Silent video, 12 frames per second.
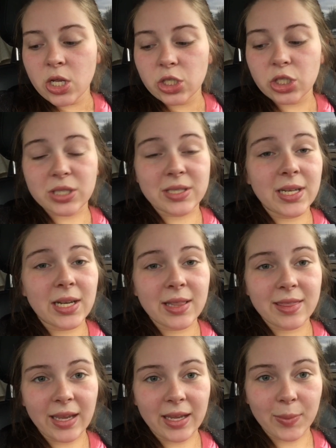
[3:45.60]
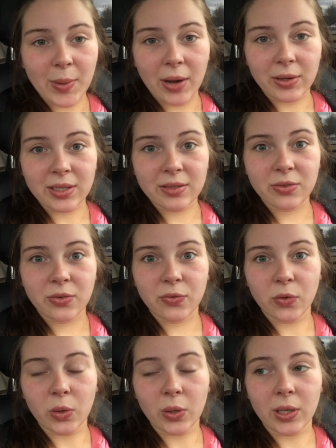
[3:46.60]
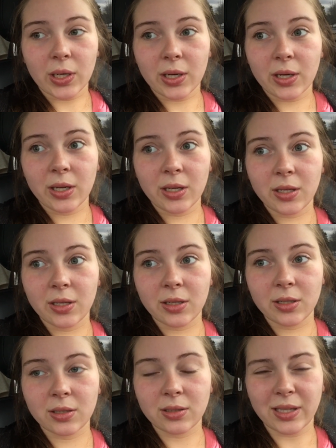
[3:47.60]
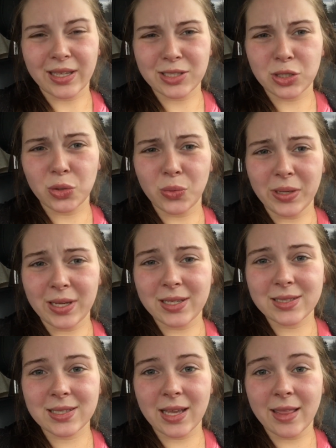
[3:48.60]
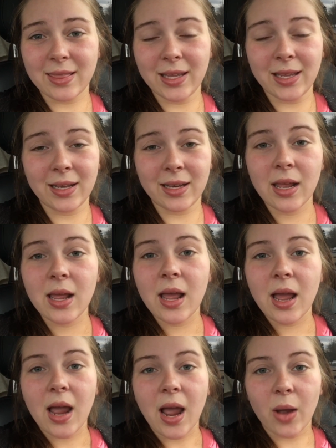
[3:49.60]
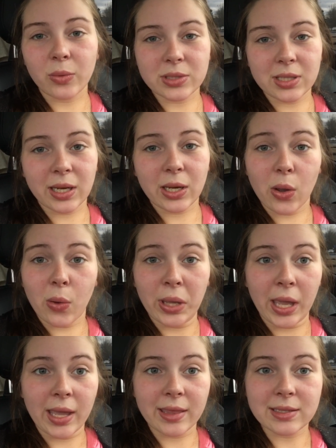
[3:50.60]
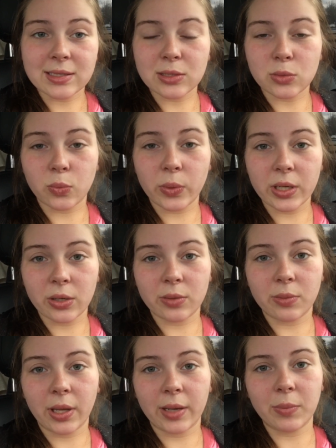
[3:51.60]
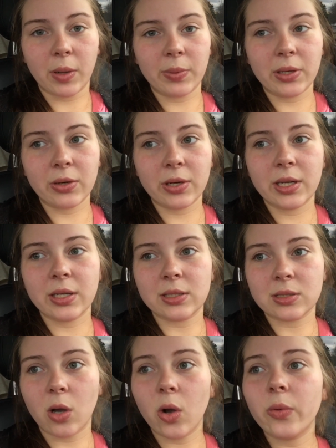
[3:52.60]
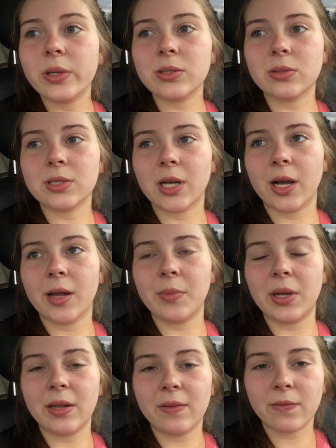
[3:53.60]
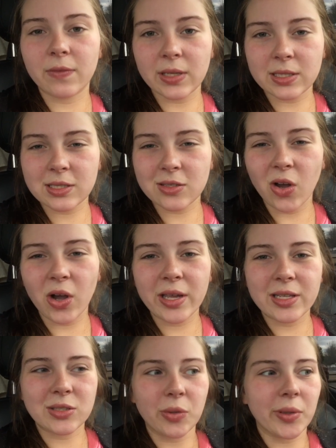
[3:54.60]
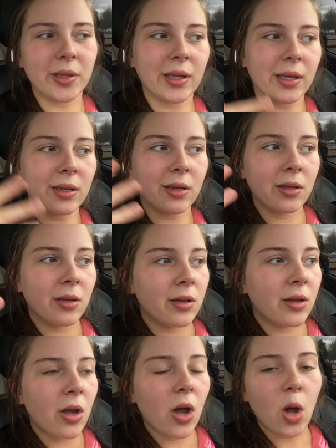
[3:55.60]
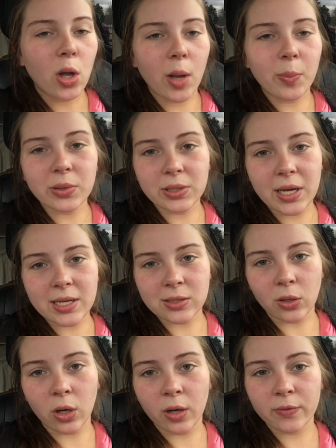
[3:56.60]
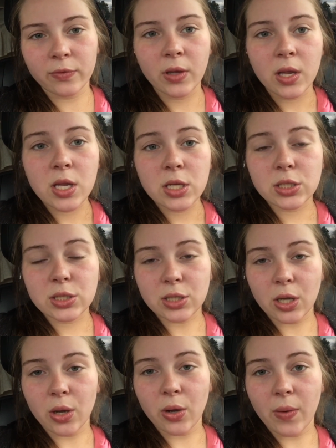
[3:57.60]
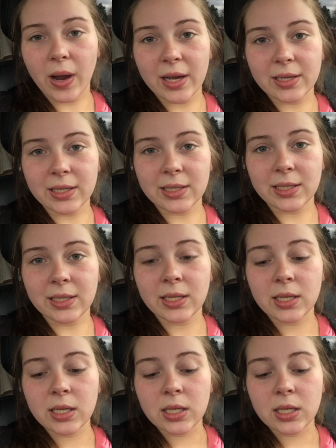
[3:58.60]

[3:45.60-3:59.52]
just didn't think about it for like 2 weeks, and then I was like, okay, this is weird. Like, my period is always on time, and if it's not, it's only like a couple of days off. So I